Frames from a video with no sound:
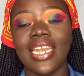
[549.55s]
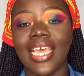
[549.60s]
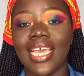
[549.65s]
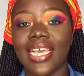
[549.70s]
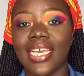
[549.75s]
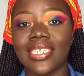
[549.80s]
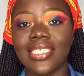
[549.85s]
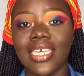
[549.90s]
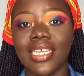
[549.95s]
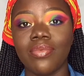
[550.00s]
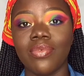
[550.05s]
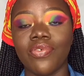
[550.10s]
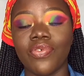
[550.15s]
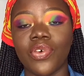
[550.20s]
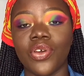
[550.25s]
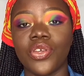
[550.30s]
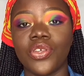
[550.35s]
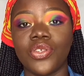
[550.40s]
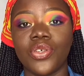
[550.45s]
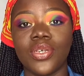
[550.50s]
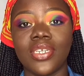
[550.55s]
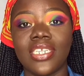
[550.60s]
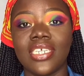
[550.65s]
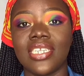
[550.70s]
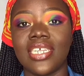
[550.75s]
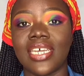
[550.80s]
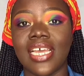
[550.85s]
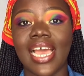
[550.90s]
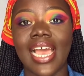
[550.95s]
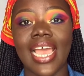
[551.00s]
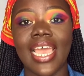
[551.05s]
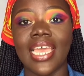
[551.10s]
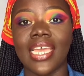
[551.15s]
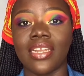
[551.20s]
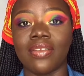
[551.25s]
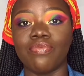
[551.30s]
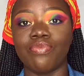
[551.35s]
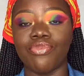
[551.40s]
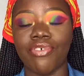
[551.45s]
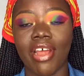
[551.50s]
Like I said before, you don't need a
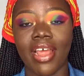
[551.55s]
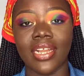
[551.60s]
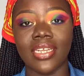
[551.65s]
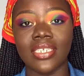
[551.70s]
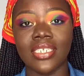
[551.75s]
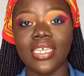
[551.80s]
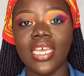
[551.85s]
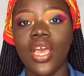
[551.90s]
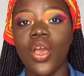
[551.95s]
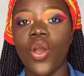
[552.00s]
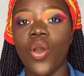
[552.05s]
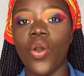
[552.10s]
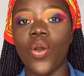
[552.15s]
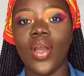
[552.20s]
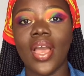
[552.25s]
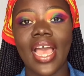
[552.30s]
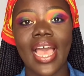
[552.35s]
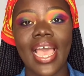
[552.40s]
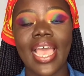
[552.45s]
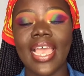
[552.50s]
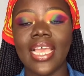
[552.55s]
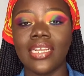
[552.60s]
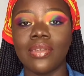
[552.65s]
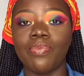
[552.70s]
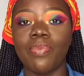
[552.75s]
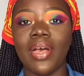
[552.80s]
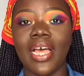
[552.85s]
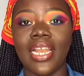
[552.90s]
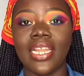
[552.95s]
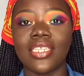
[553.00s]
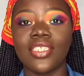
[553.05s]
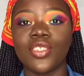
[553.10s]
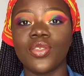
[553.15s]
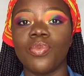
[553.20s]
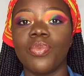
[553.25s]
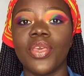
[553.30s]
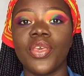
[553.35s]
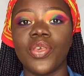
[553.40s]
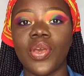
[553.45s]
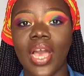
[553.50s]
high-end brand or high-end palette to
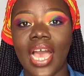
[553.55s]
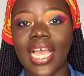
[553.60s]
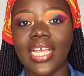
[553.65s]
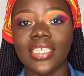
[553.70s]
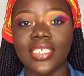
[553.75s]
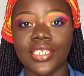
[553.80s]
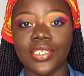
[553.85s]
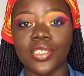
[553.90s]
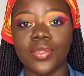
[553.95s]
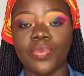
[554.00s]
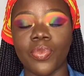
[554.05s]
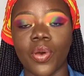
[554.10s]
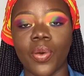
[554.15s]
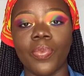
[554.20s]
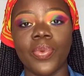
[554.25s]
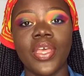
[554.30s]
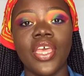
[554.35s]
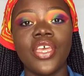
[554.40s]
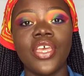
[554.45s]
make your eyeshadows pop.